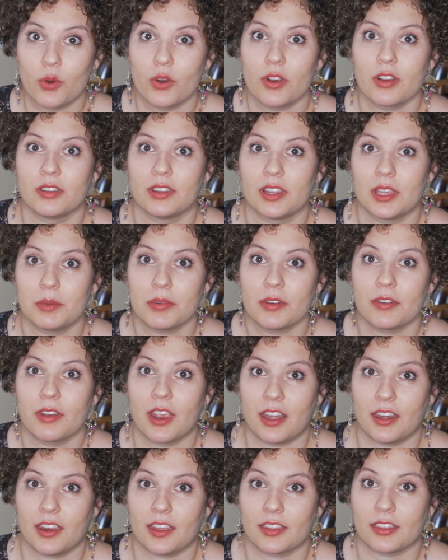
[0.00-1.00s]
more
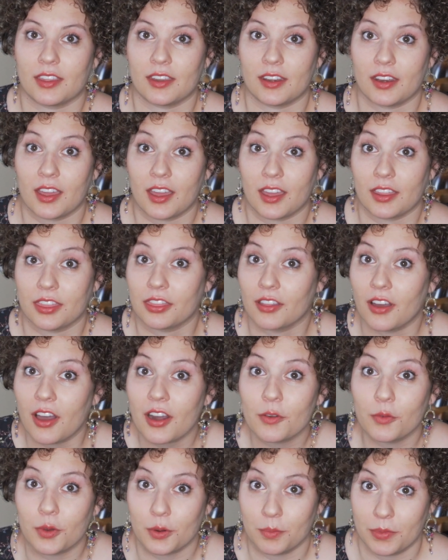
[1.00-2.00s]
liberating than I thought
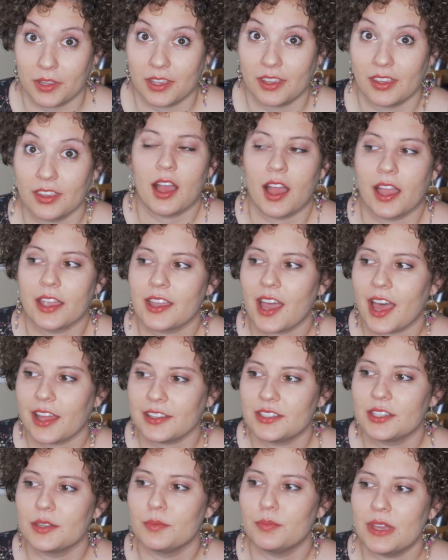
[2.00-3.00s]
it would be. I
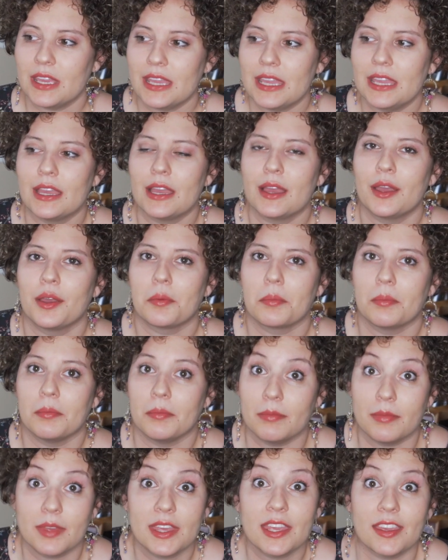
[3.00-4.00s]
got to be
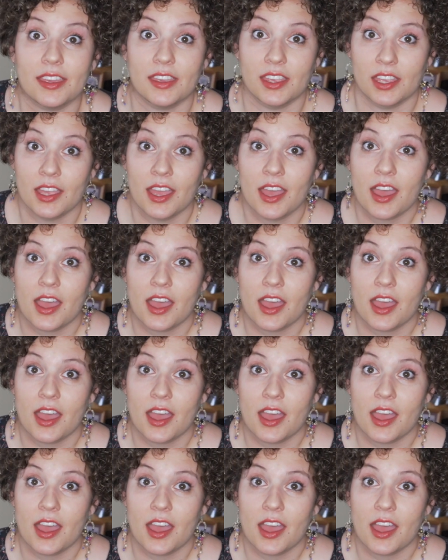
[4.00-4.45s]
me.